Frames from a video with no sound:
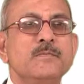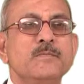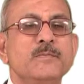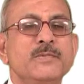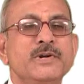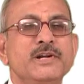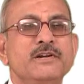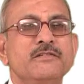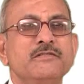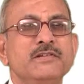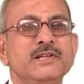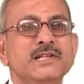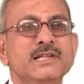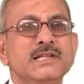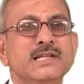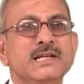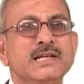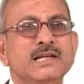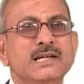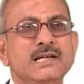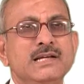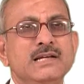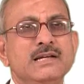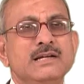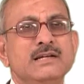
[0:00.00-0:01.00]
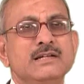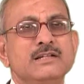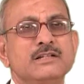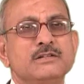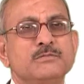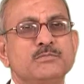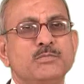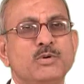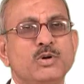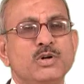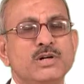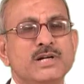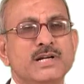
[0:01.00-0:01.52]
between the
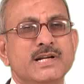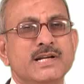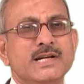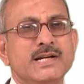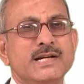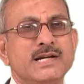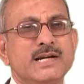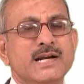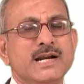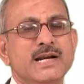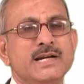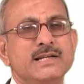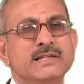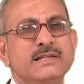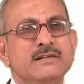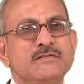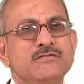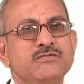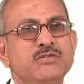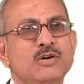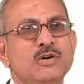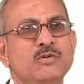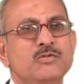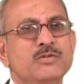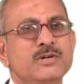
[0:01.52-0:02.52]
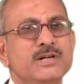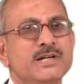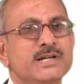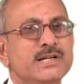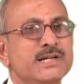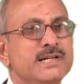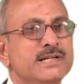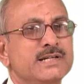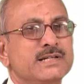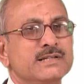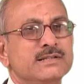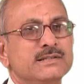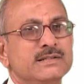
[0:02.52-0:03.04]
spot rate and the forward
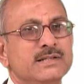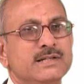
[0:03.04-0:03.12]
rate.